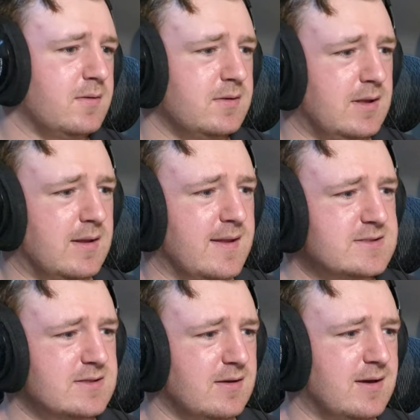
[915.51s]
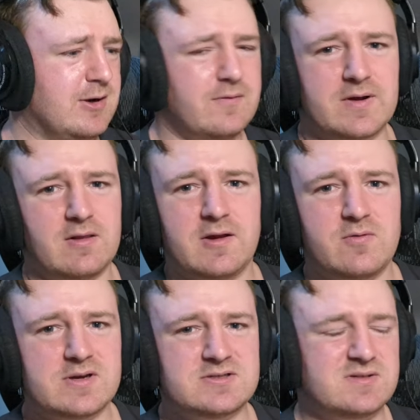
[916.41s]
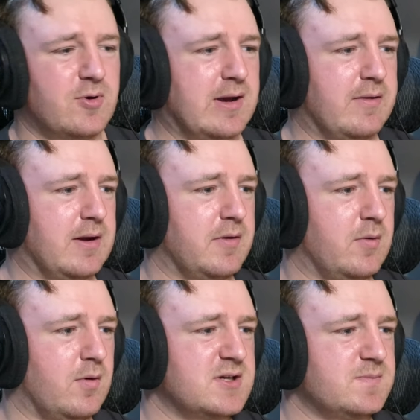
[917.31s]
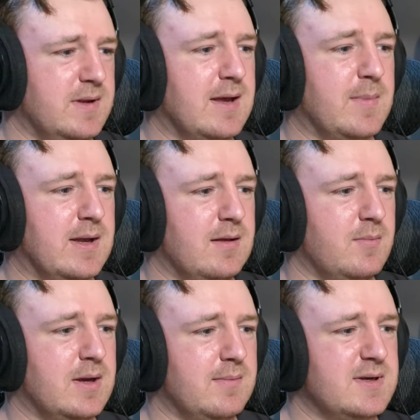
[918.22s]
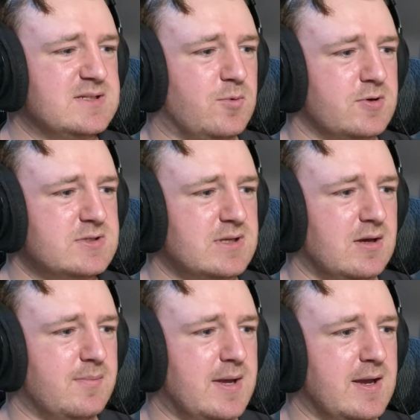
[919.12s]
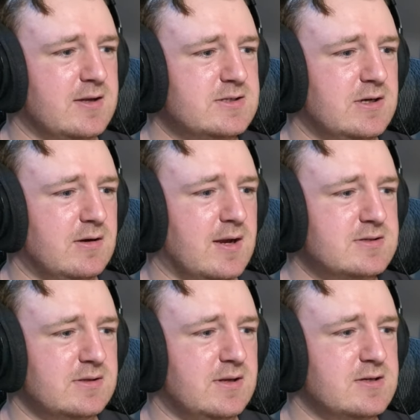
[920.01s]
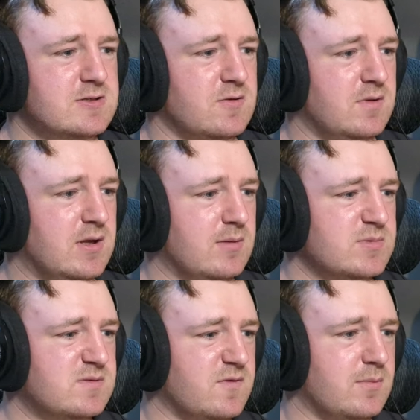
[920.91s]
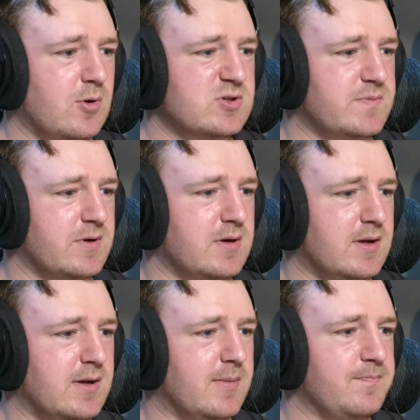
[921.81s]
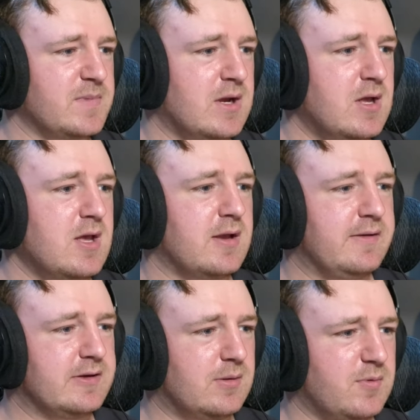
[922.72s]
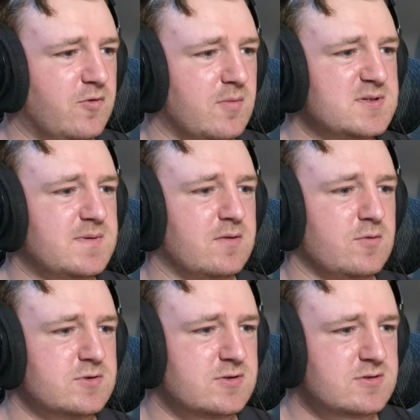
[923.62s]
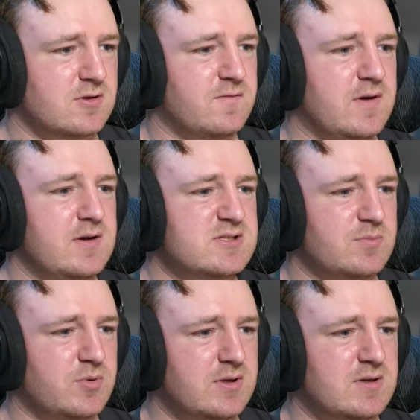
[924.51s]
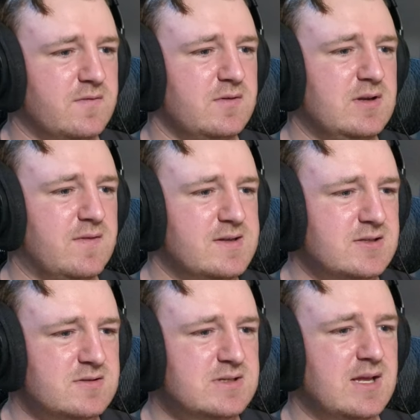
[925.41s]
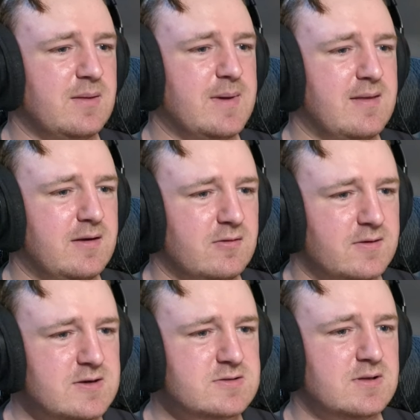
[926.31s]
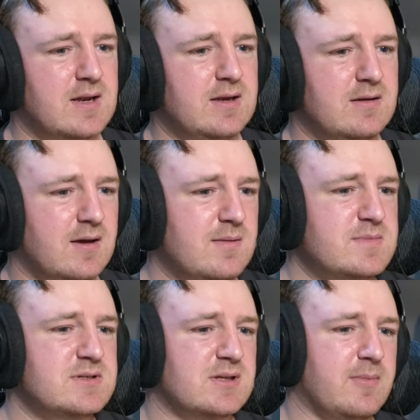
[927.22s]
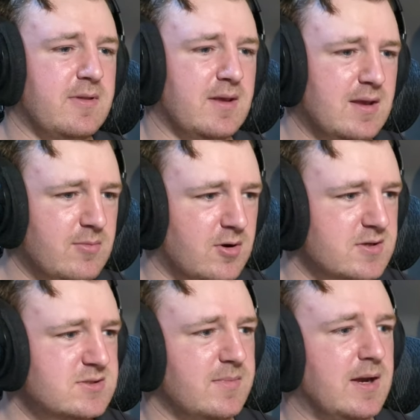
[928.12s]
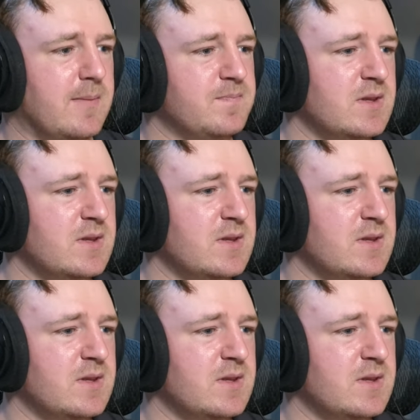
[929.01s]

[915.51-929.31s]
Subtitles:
yeah, that's I know I've got a lot of questions about how I watch, but yeah, my sports package here actually does show the games for the most part. Clinical performance by the Roosters, look very disciplined. Defense outstanding. Malley didn't look injured at any time. Shut them out of the game. Awesome. Yeah.